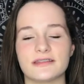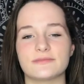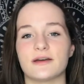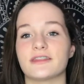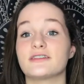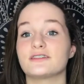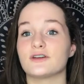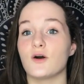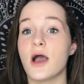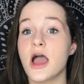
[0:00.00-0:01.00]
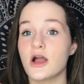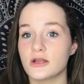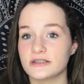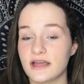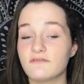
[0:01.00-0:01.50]
it this month, so
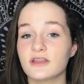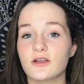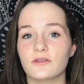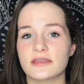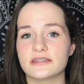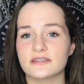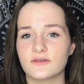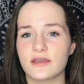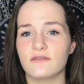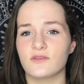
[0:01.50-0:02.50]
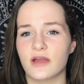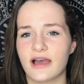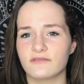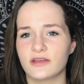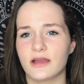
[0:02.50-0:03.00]
definitely go listen to it if you
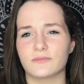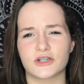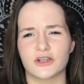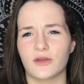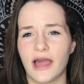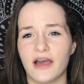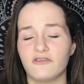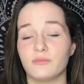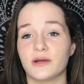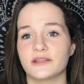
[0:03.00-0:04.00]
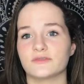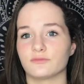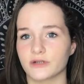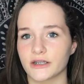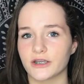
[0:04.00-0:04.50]
haven't. I'm sure you have, but it's
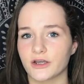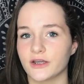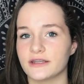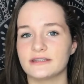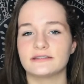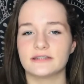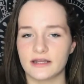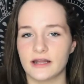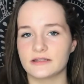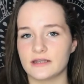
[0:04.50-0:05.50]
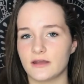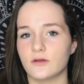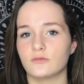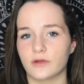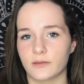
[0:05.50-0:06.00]
really good. 10 out of 10,
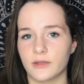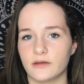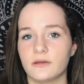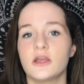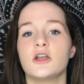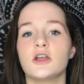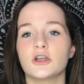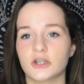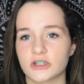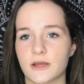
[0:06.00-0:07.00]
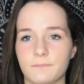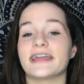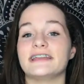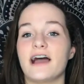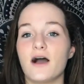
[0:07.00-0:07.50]
recommend. Good job.
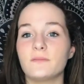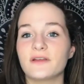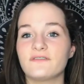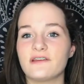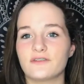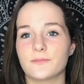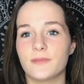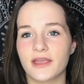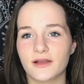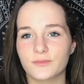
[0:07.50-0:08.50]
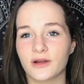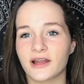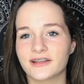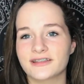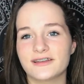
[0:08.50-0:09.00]
Okay, now my favorite makeup
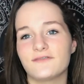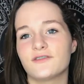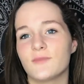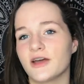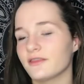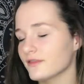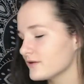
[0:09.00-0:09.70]
products of the month.